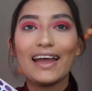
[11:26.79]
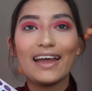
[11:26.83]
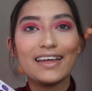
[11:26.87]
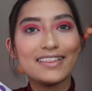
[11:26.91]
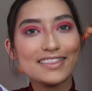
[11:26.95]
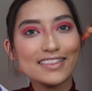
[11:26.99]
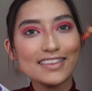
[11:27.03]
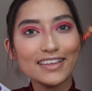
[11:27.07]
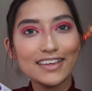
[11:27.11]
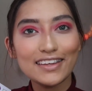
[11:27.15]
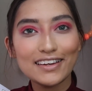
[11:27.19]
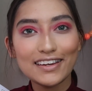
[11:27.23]

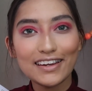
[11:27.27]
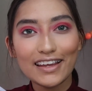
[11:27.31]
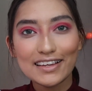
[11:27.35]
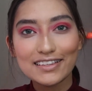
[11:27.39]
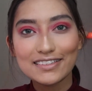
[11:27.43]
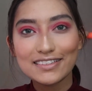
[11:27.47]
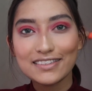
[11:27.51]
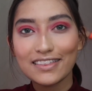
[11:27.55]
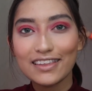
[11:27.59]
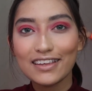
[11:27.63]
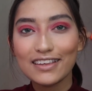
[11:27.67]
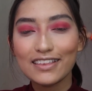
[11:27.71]
And the
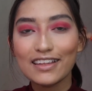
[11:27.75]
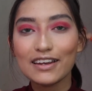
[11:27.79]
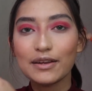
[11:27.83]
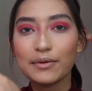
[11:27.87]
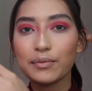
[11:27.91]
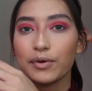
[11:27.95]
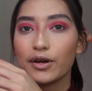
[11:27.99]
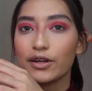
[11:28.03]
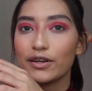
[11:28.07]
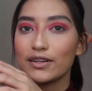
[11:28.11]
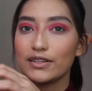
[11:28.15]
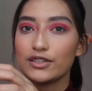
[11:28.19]
next thing that
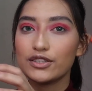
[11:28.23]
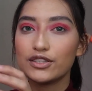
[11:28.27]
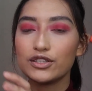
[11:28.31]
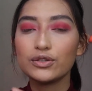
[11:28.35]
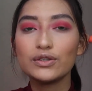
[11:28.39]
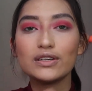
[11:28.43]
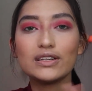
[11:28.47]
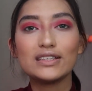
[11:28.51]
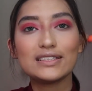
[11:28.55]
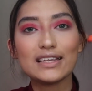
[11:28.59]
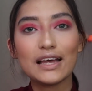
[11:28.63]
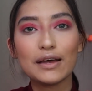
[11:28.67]
I'm gonna do
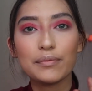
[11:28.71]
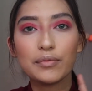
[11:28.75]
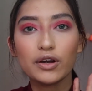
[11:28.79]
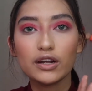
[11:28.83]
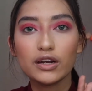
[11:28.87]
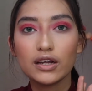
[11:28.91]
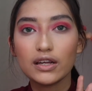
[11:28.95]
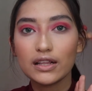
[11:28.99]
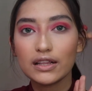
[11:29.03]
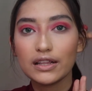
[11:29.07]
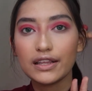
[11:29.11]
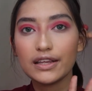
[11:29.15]
is I'm
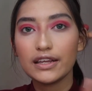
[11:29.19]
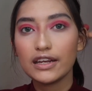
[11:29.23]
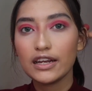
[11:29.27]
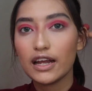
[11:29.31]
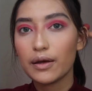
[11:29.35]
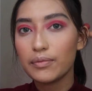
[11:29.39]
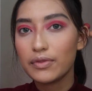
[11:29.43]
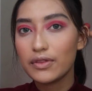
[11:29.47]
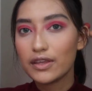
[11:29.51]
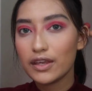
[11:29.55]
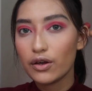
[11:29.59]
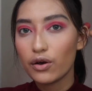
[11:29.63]
gonna clean
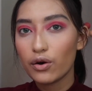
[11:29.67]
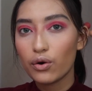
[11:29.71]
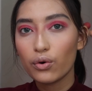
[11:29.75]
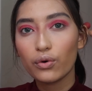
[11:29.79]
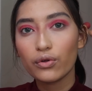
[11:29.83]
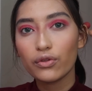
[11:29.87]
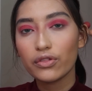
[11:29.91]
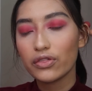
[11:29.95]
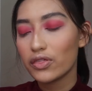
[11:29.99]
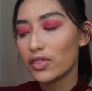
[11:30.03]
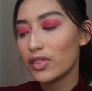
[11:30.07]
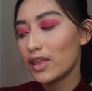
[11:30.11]
up the
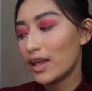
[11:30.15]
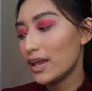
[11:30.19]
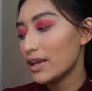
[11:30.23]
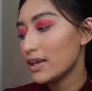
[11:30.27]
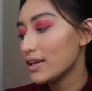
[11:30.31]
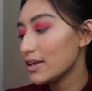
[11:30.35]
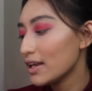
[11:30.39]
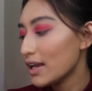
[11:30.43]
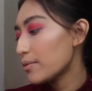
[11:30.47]
whole thing.